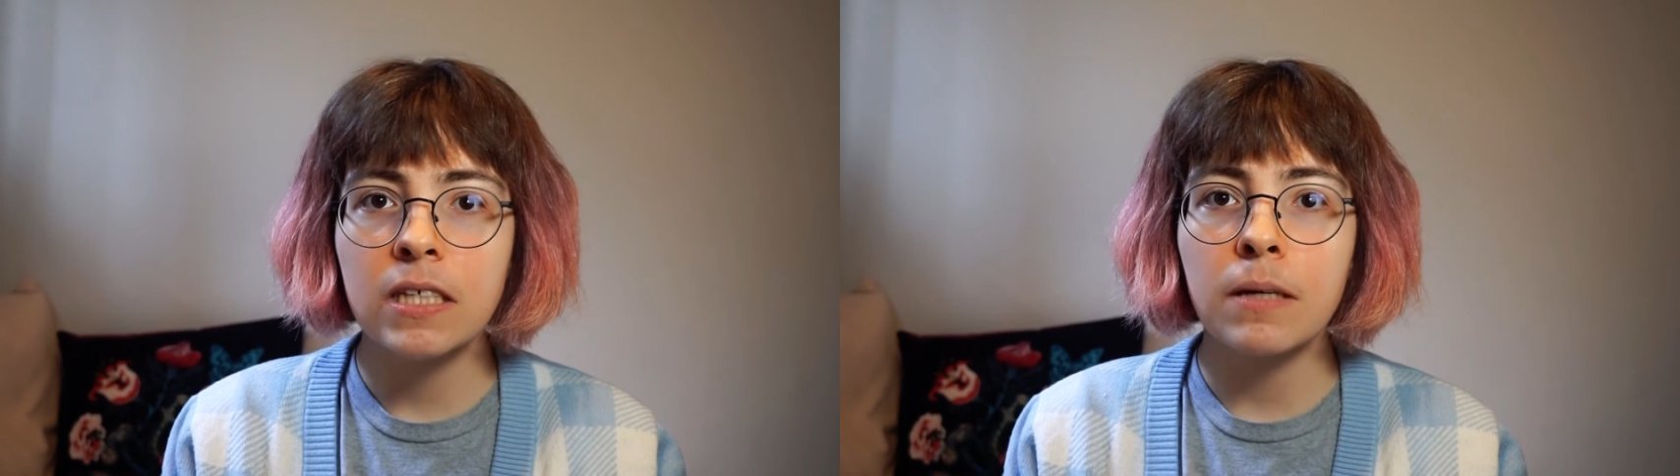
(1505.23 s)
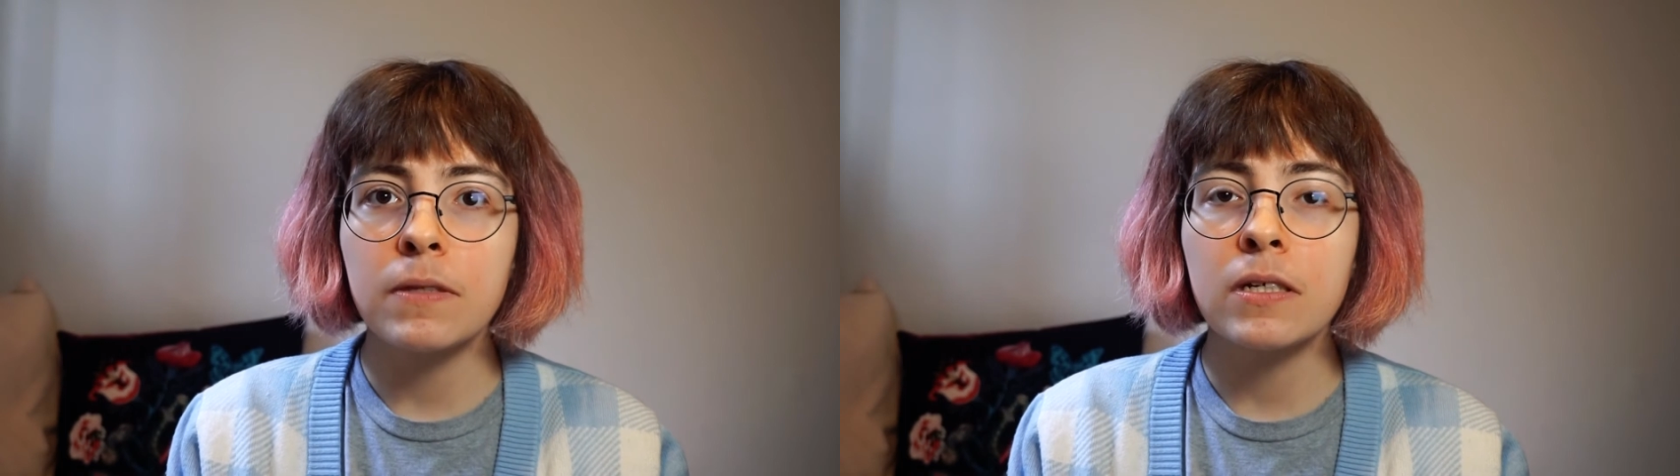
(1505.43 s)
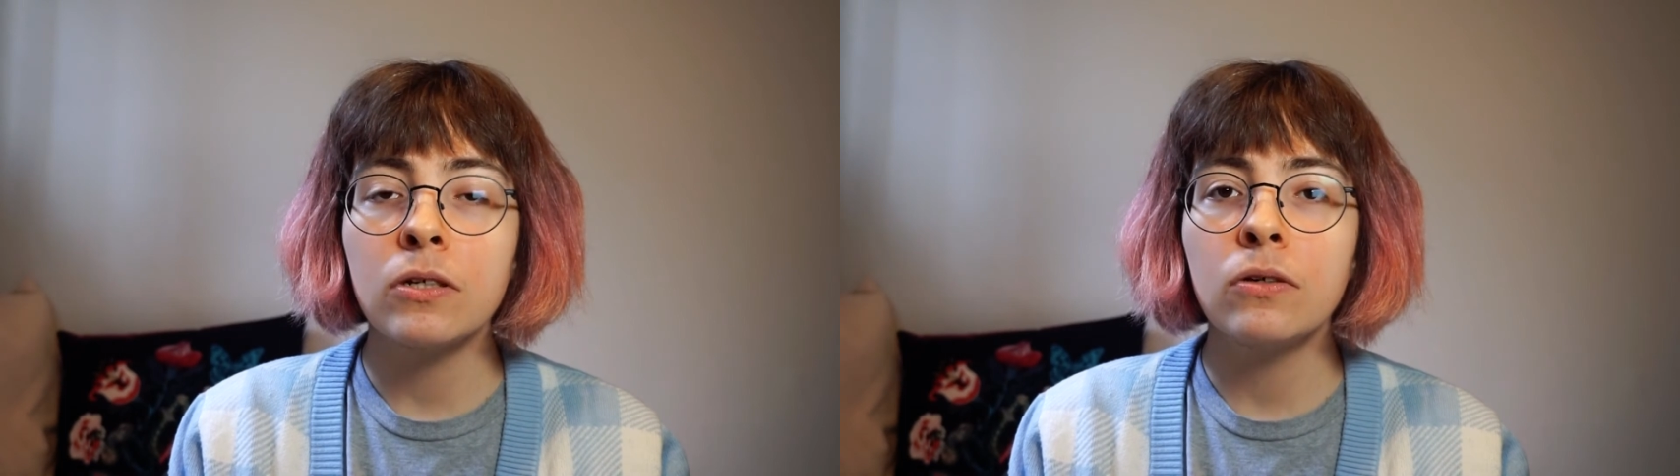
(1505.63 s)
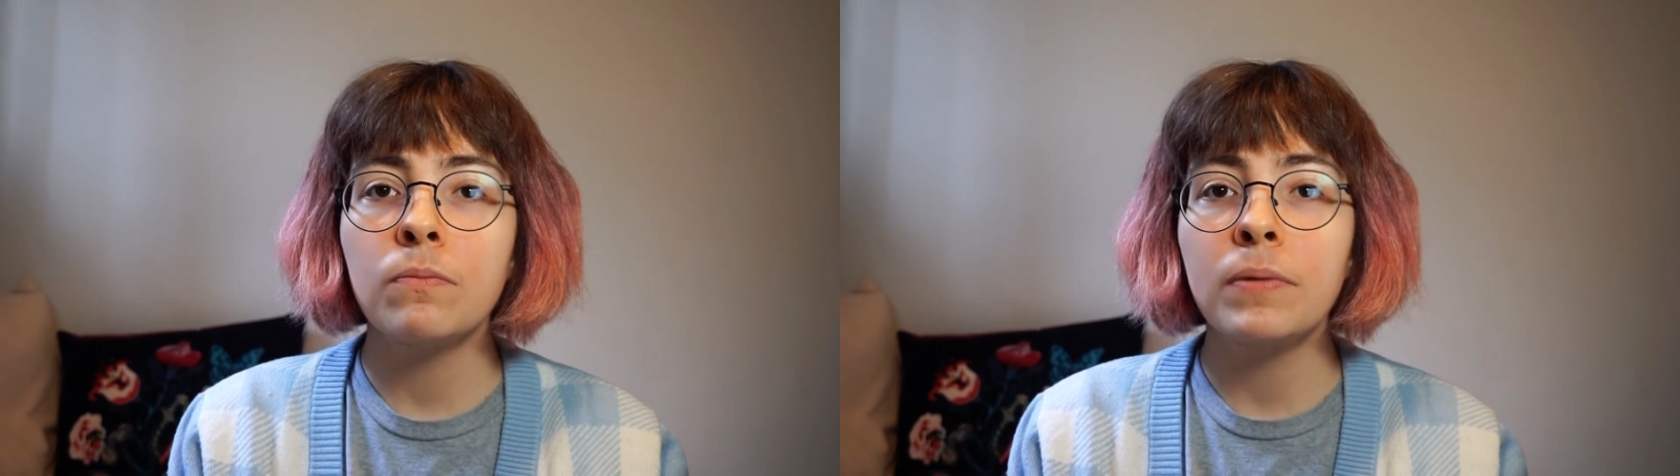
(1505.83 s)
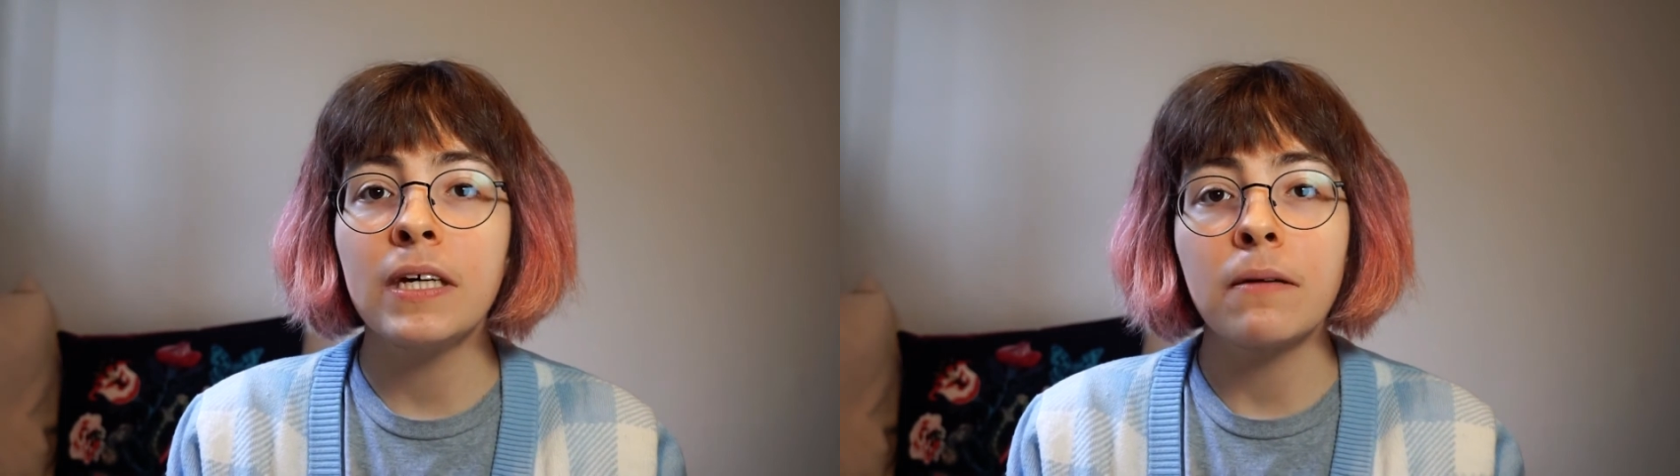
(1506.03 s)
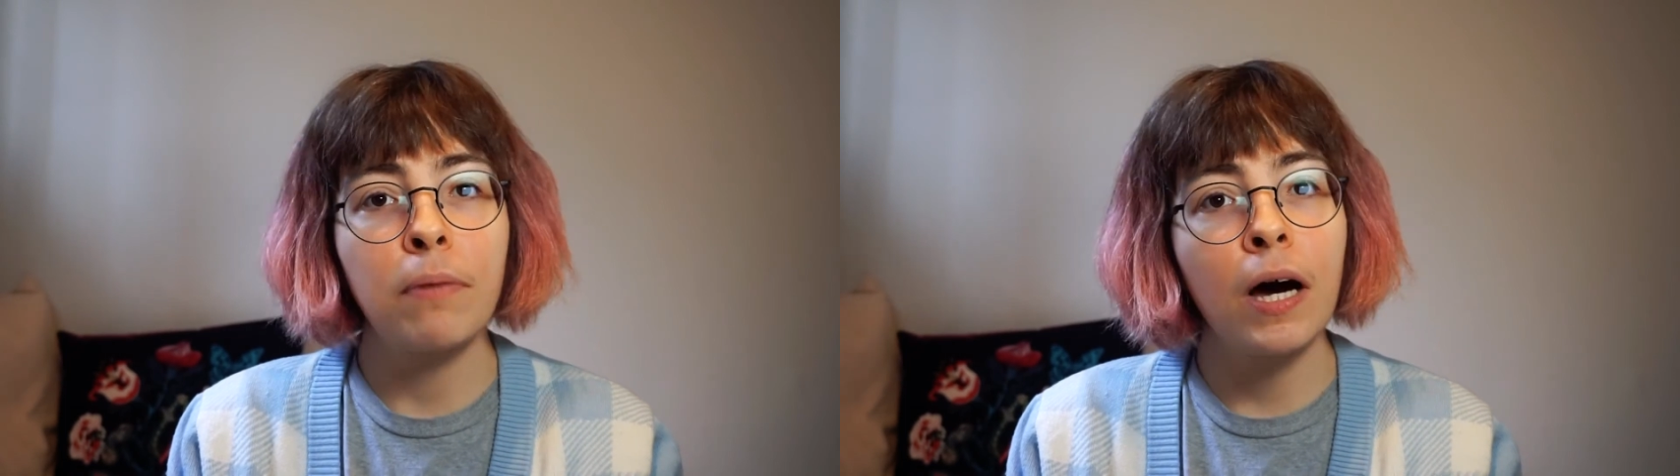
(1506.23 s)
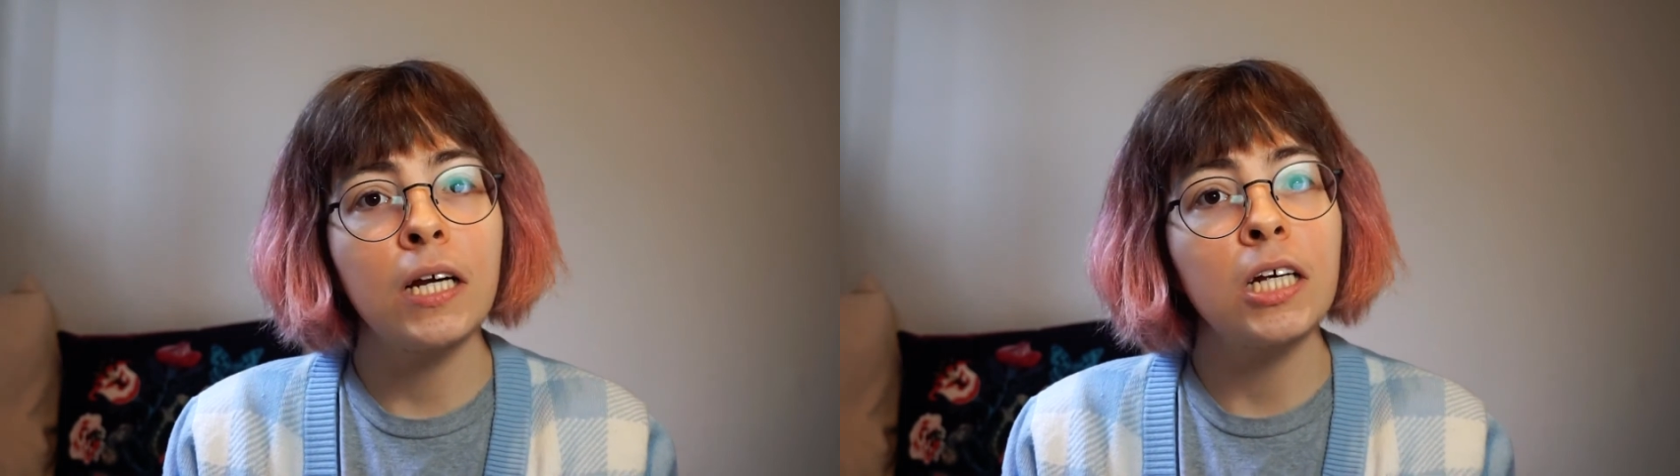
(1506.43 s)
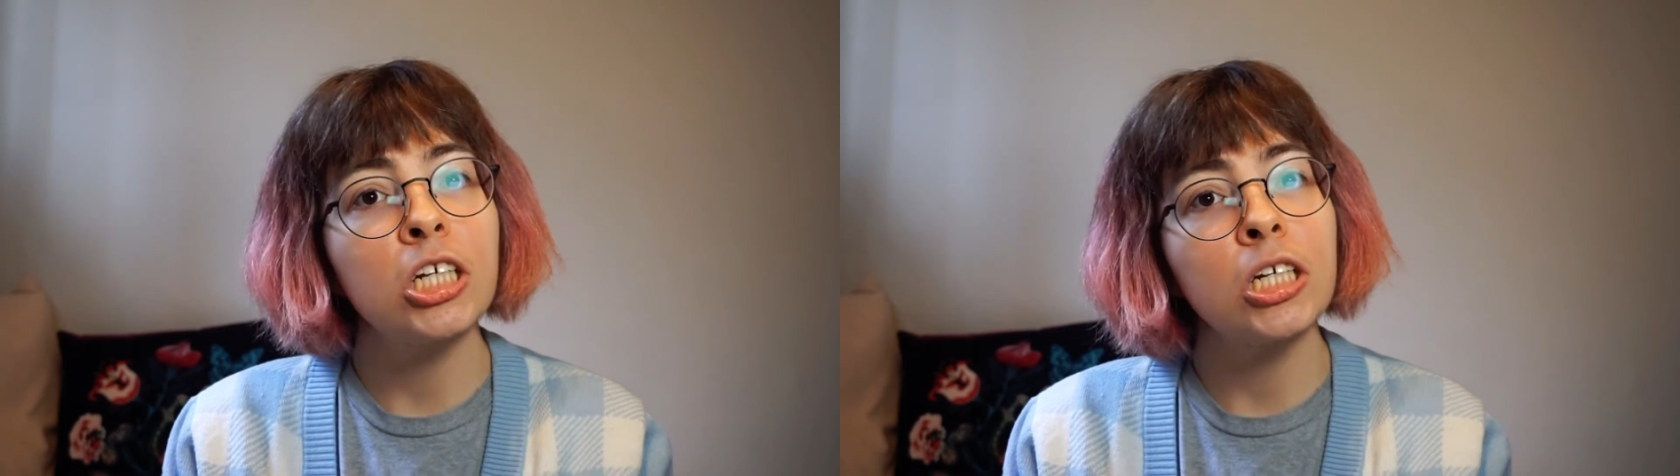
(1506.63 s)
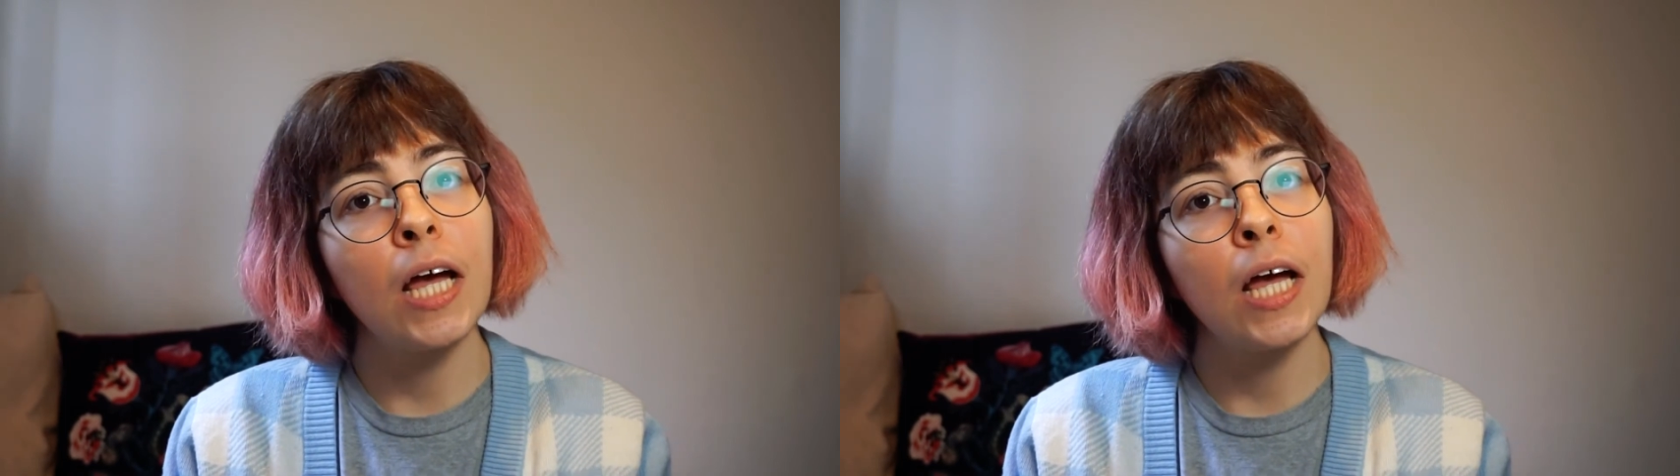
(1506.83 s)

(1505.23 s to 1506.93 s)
substitute being punished